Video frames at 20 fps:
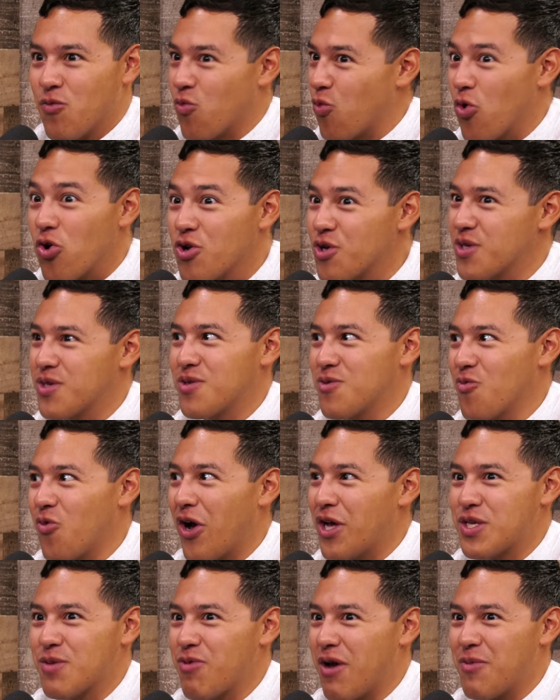Worst
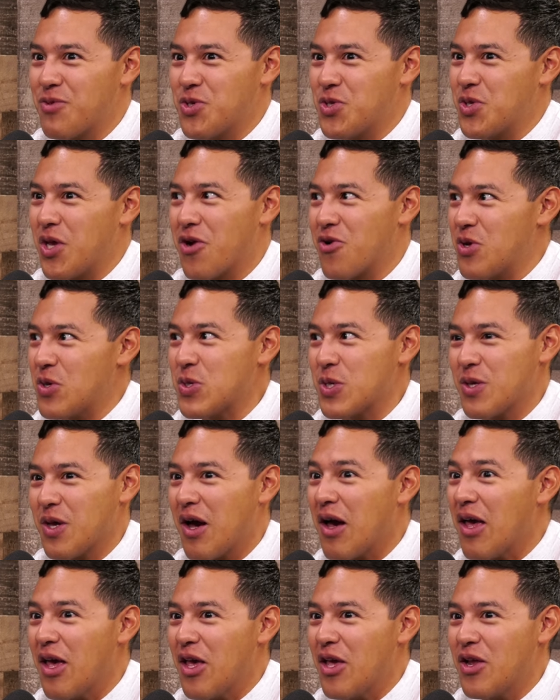white supremacist terrorist.
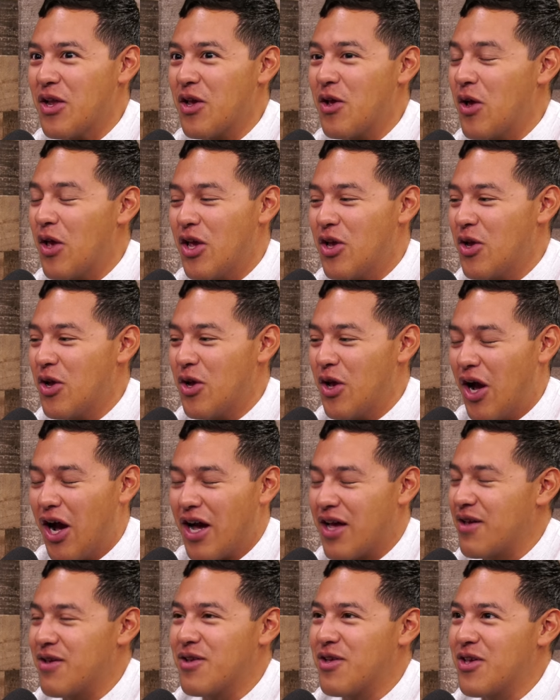
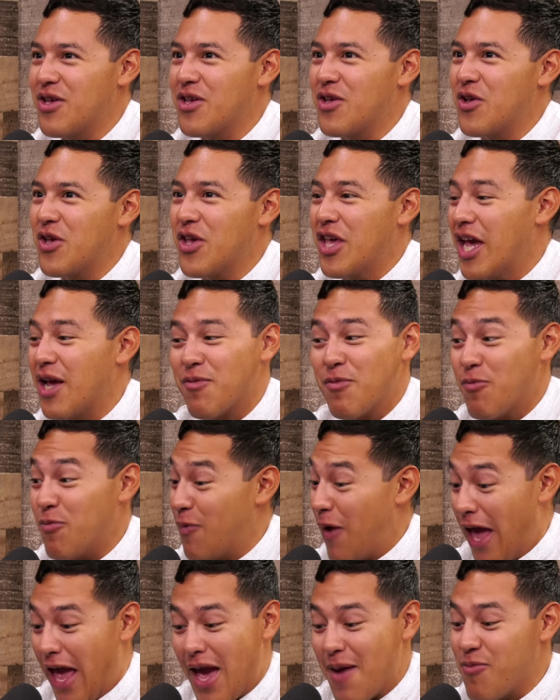He had
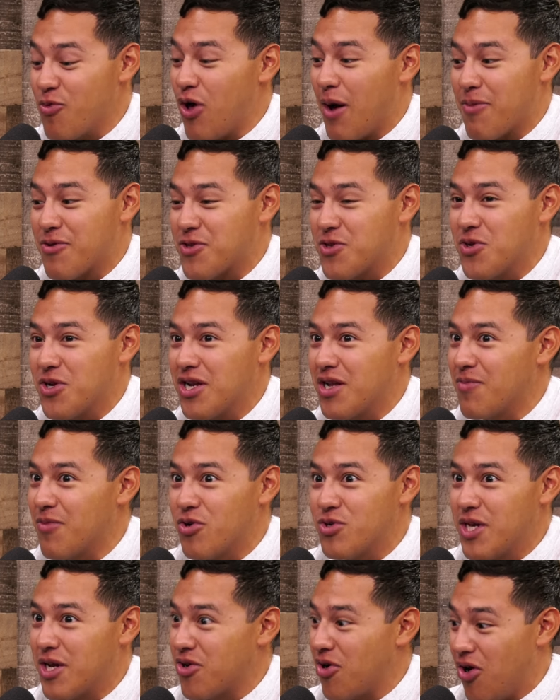ample opportunity to
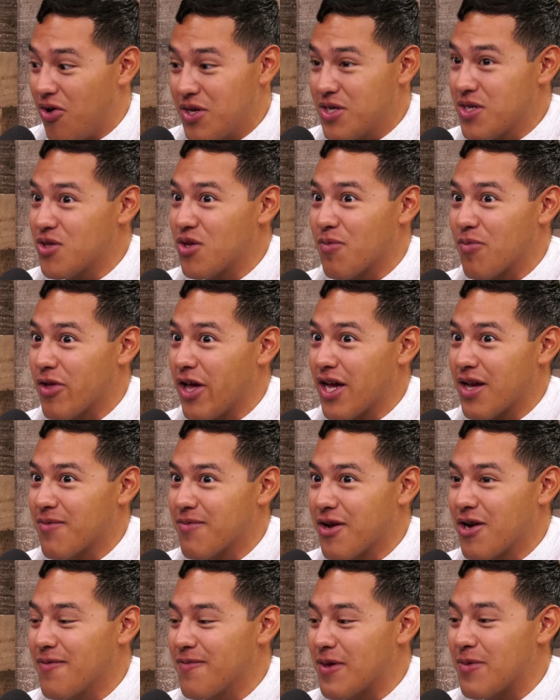mow down all these other black and
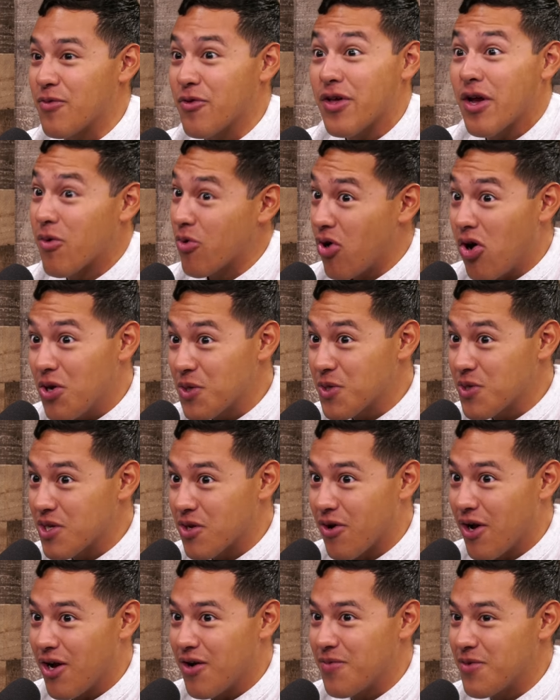brown people that were also in the
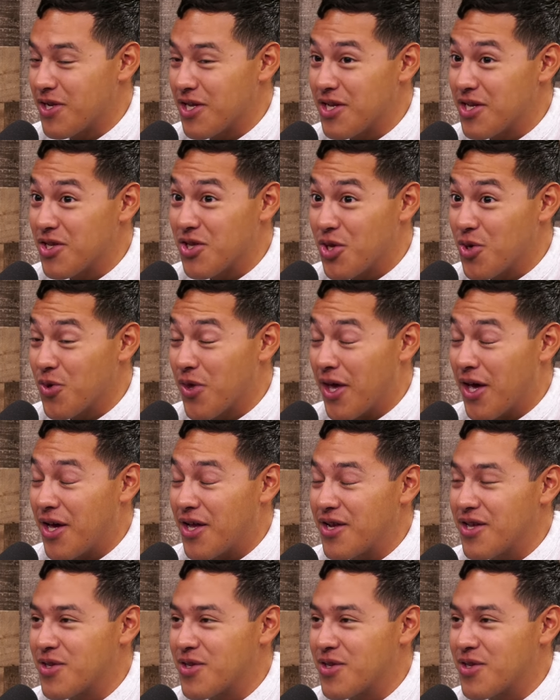crowd, but he didn't do that.